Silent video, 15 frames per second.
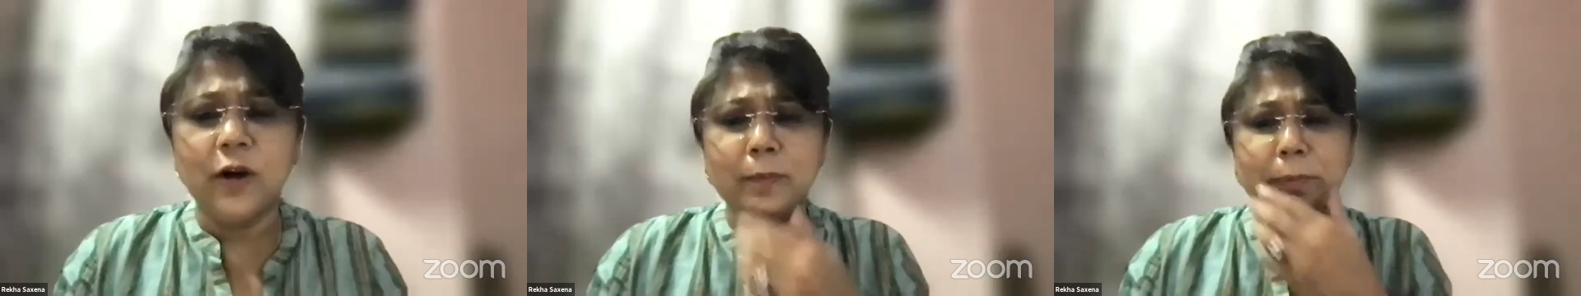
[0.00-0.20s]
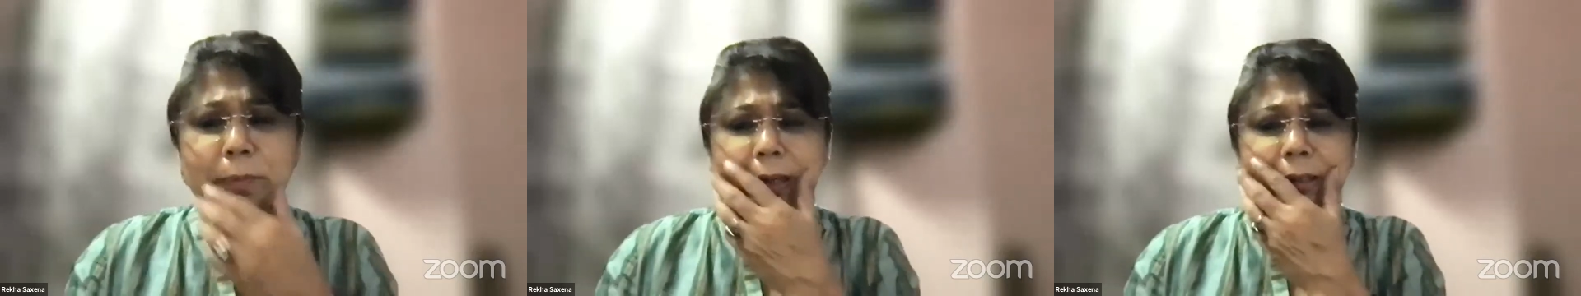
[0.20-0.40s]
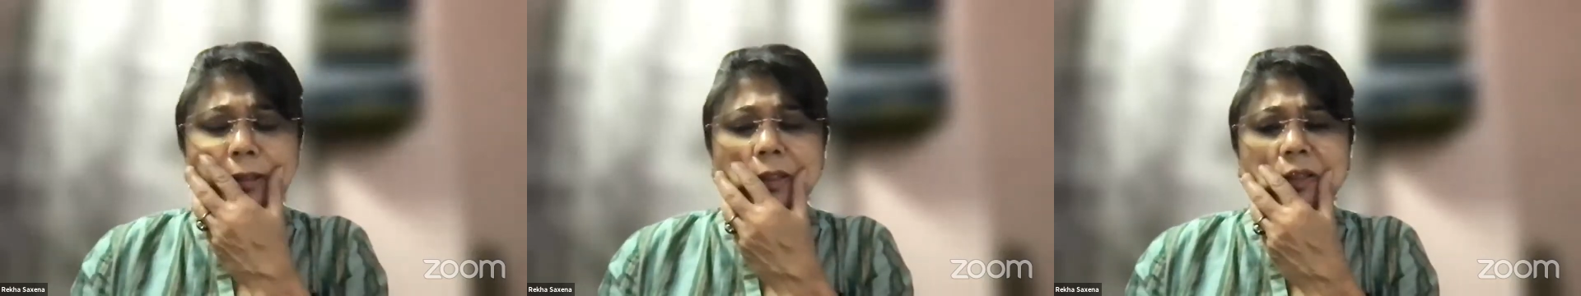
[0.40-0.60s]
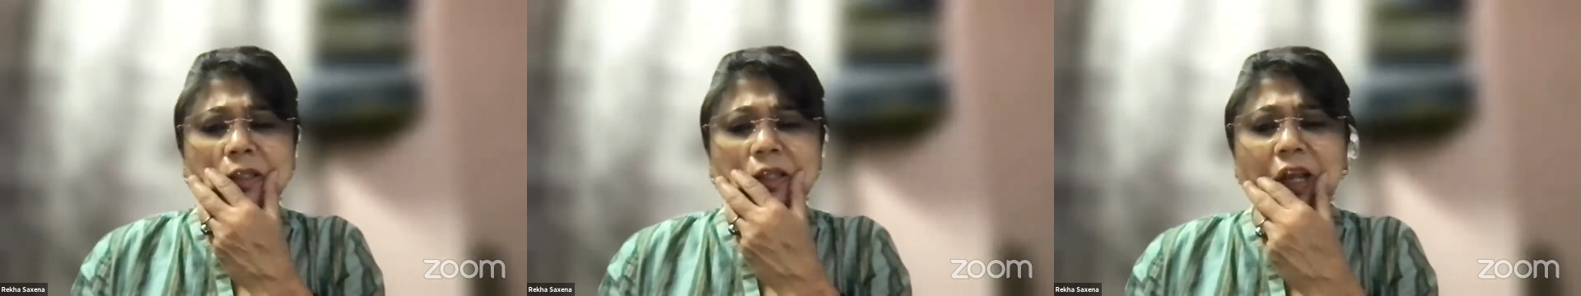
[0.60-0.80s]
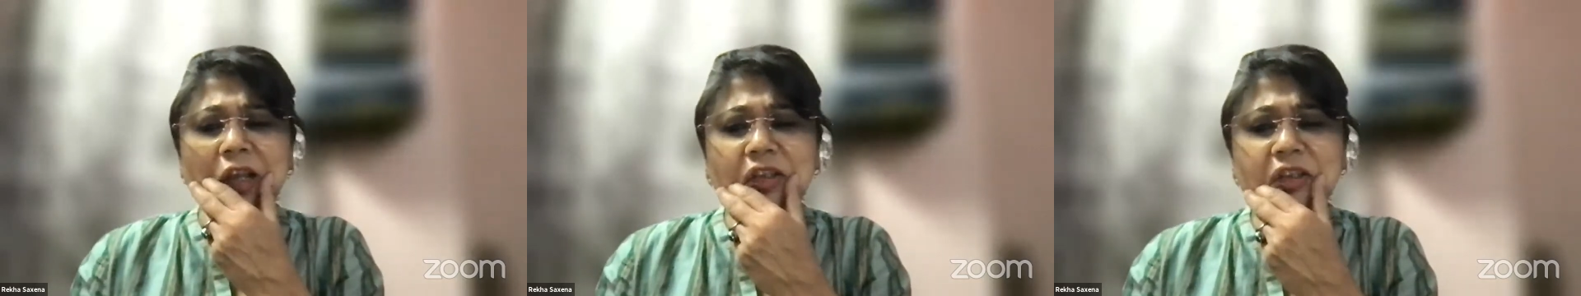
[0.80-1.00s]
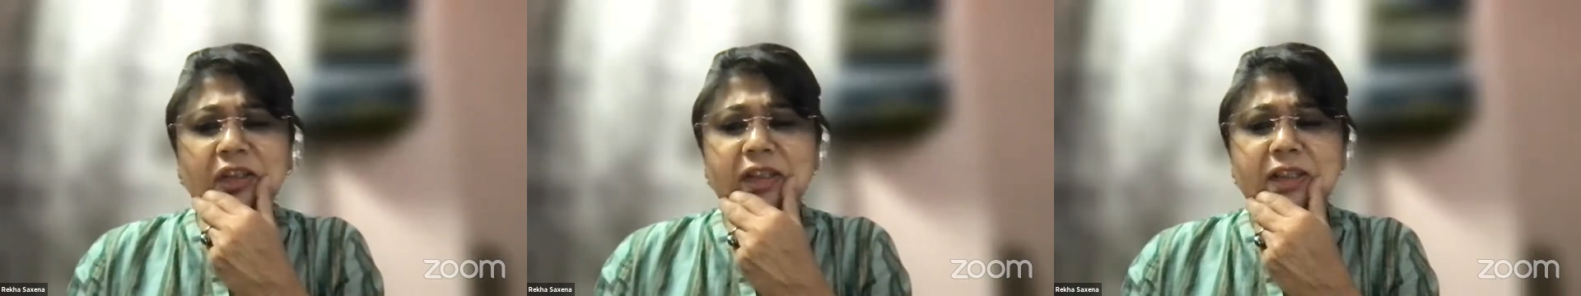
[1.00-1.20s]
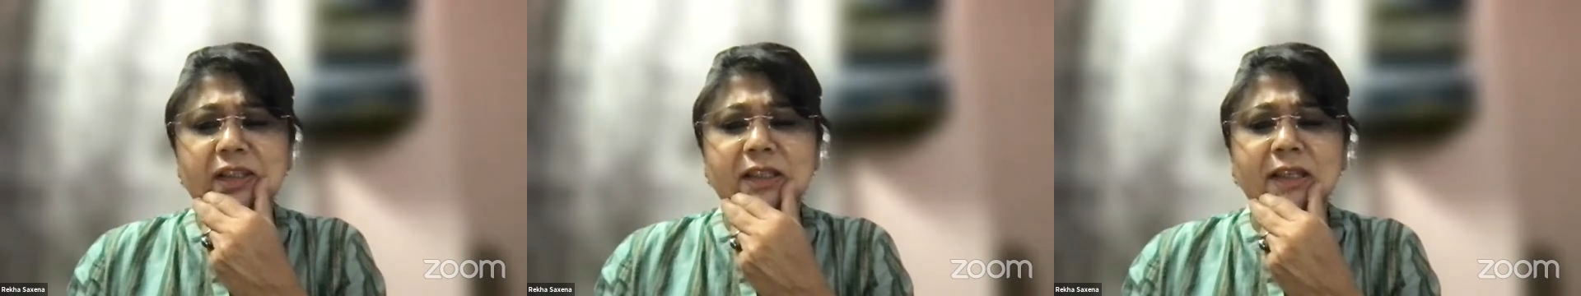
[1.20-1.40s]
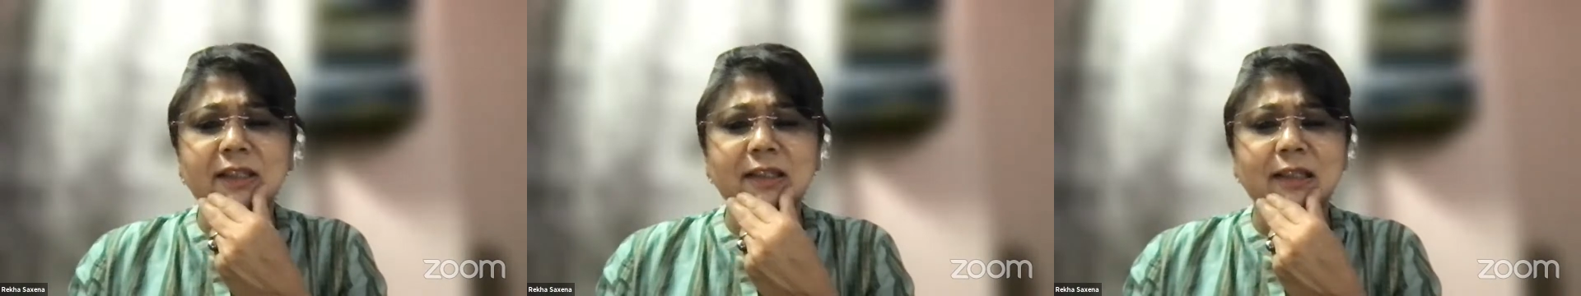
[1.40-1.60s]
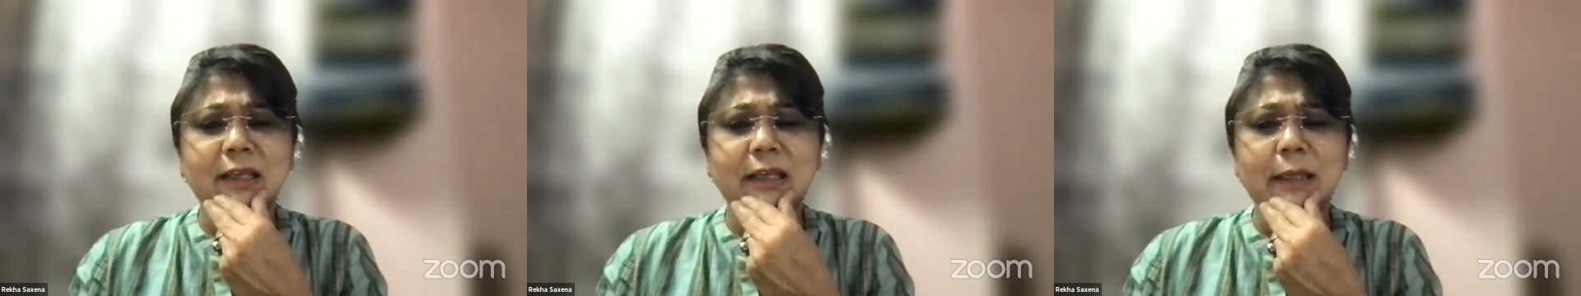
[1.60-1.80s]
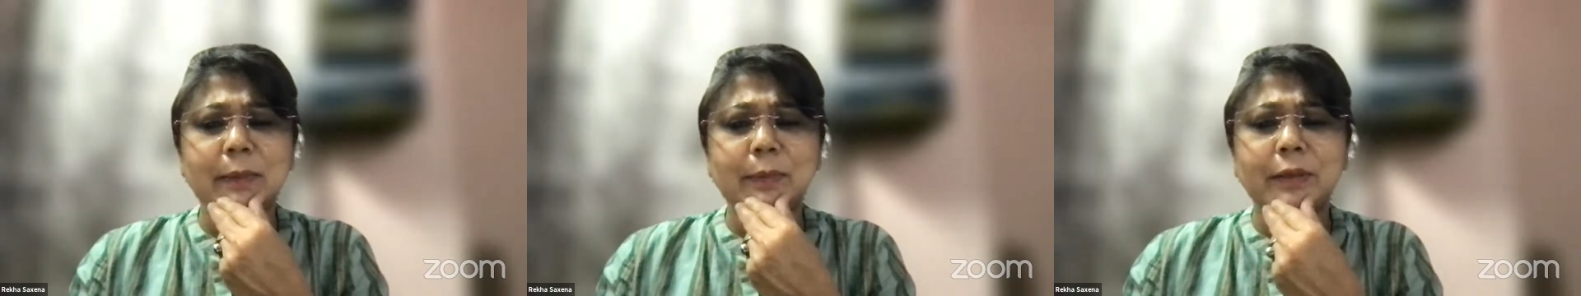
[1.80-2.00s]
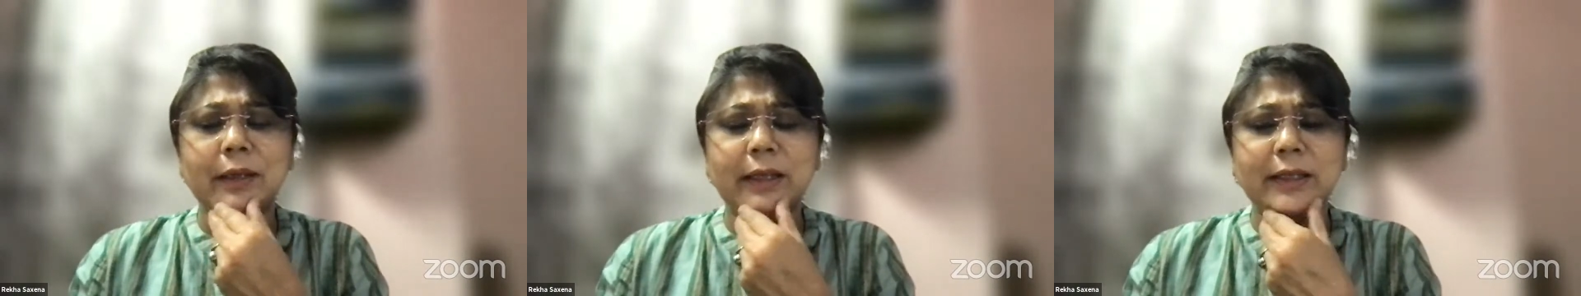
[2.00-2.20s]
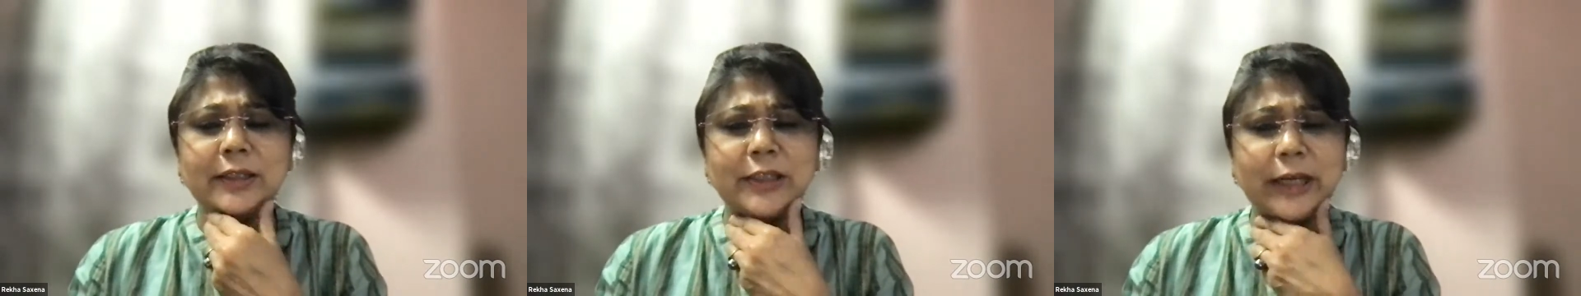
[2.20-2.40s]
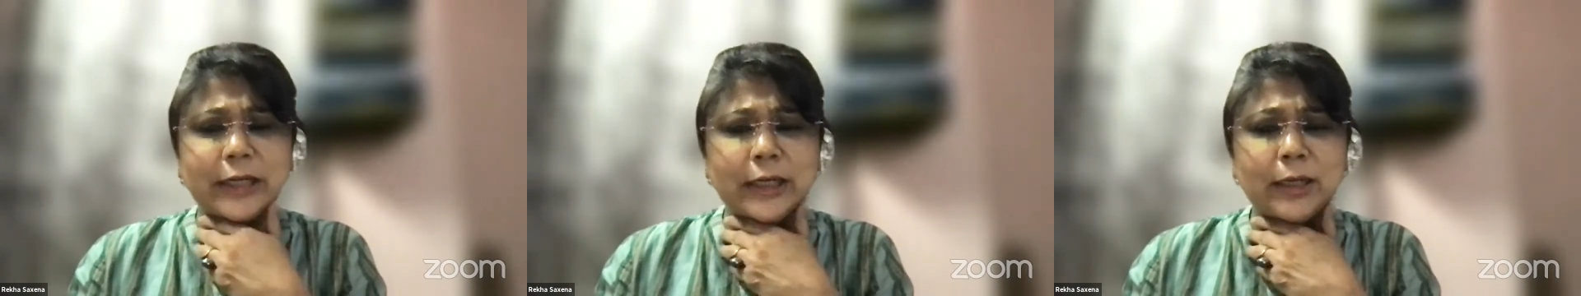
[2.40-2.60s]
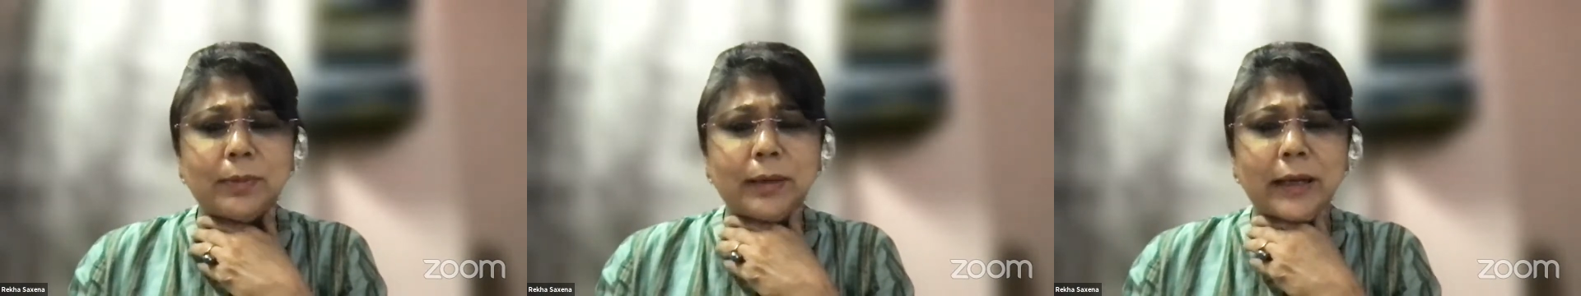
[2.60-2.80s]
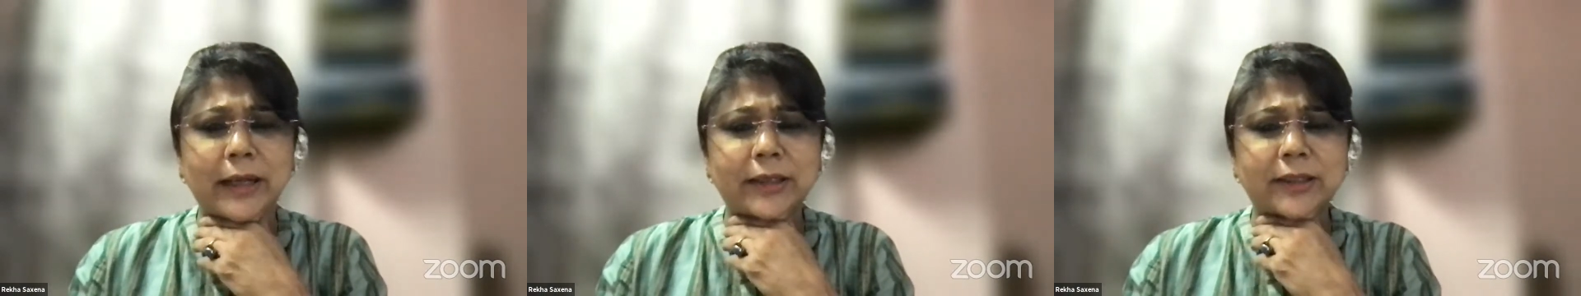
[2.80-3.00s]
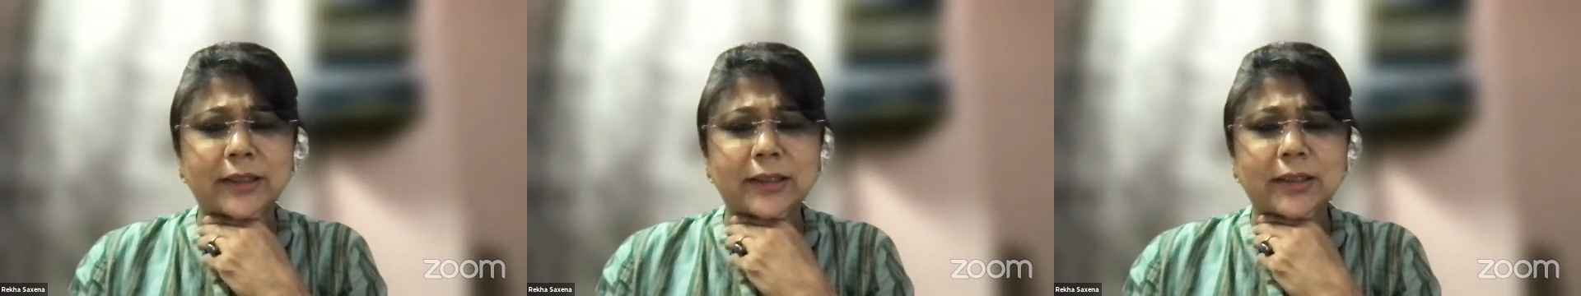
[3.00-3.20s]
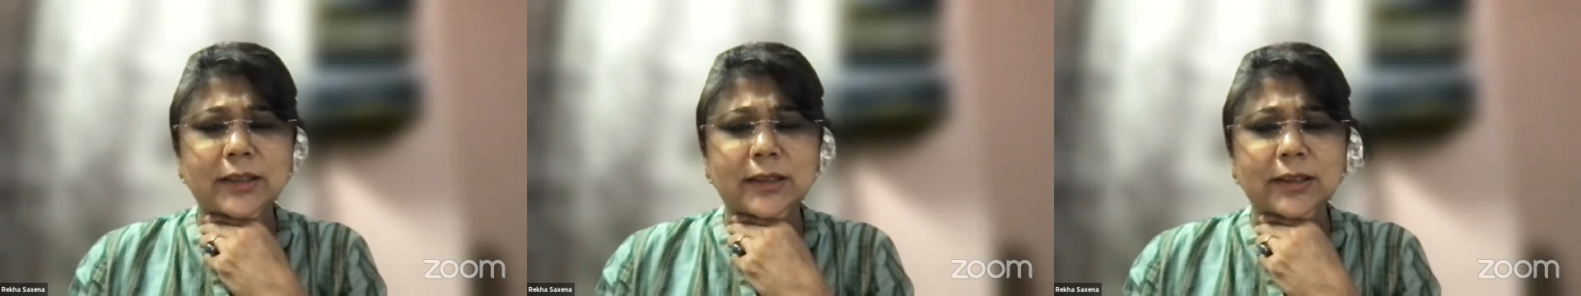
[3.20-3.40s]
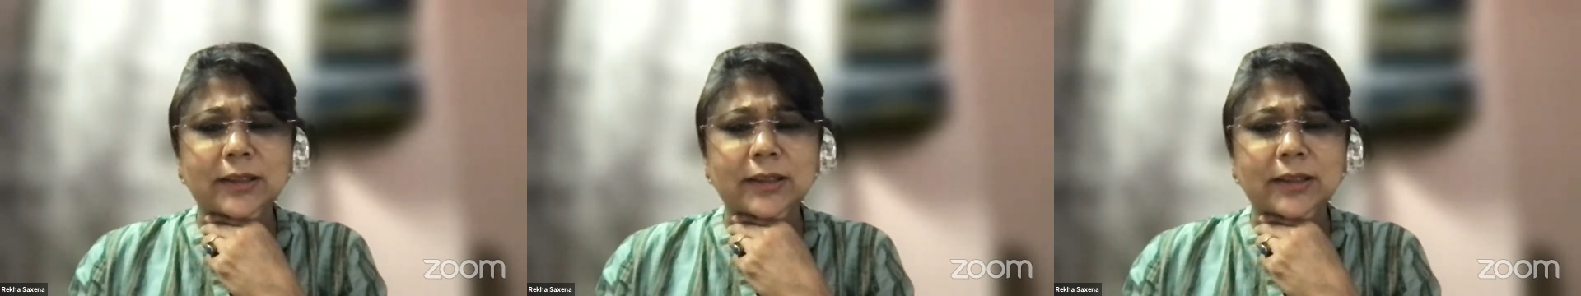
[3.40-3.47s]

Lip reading: what basis the ICDS scheme is gender-based?